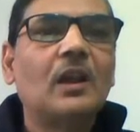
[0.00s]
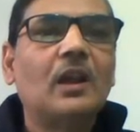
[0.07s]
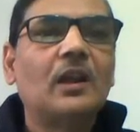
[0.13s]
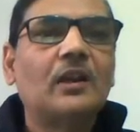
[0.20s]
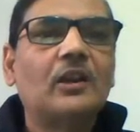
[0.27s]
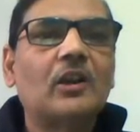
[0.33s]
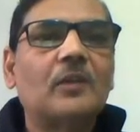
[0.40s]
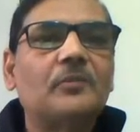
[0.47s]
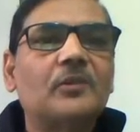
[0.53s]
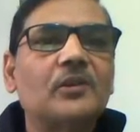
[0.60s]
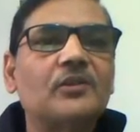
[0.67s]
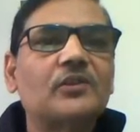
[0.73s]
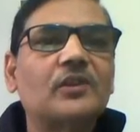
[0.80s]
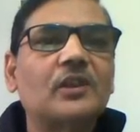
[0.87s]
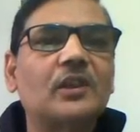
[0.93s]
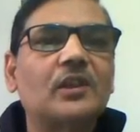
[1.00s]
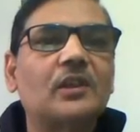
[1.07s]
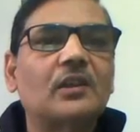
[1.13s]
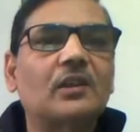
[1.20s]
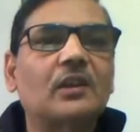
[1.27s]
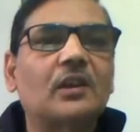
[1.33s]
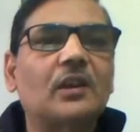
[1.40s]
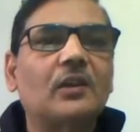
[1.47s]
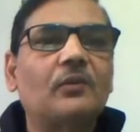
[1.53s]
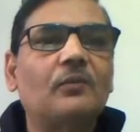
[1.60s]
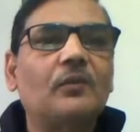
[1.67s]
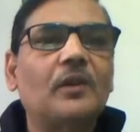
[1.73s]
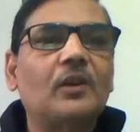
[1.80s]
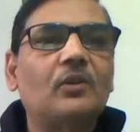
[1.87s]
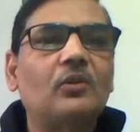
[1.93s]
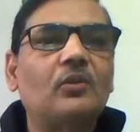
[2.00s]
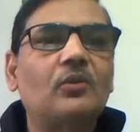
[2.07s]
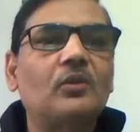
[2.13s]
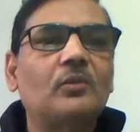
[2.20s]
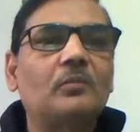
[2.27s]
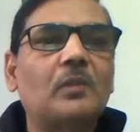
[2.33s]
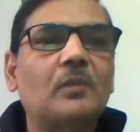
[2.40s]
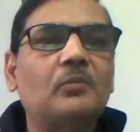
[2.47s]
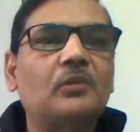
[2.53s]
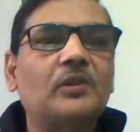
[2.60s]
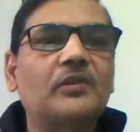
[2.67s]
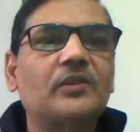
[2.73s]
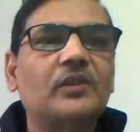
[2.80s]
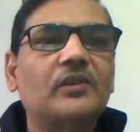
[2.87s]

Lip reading: Dobzhansky, a well-known population